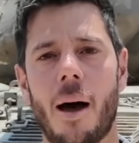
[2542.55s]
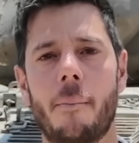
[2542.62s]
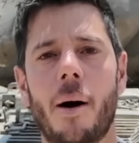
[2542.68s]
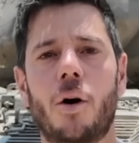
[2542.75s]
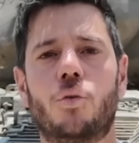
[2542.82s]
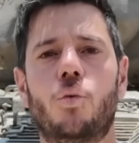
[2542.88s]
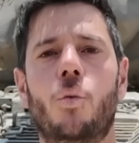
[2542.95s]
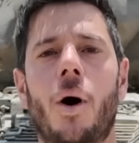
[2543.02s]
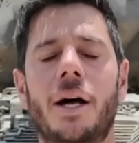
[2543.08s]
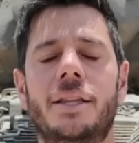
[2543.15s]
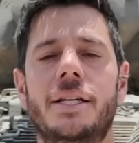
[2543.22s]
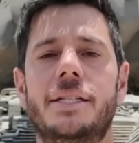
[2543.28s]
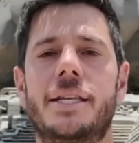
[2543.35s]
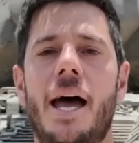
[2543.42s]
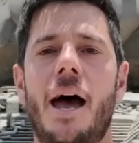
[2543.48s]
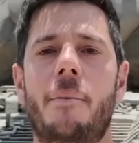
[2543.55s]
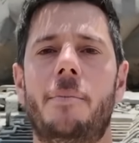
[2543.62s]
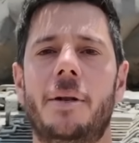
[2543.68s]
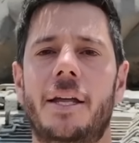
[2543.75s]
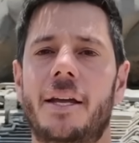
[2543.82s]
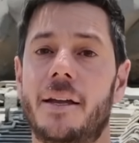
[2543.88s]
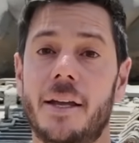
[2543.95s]
about what is
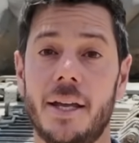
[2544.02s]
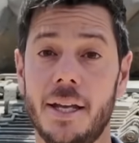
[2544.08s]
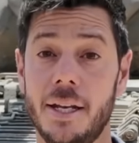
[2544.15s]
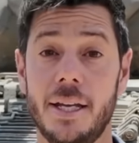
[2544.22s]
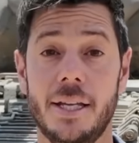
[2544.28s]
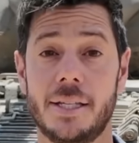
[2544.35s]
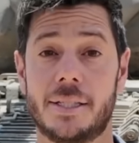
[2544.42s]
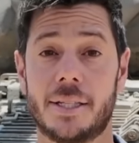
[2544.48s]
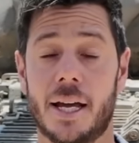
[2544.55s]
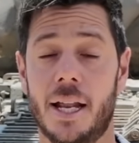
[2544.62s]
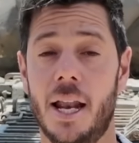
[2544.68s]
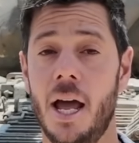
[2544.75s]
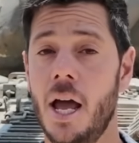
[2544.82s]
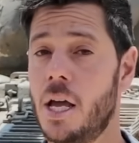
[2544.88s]
happening in Israel.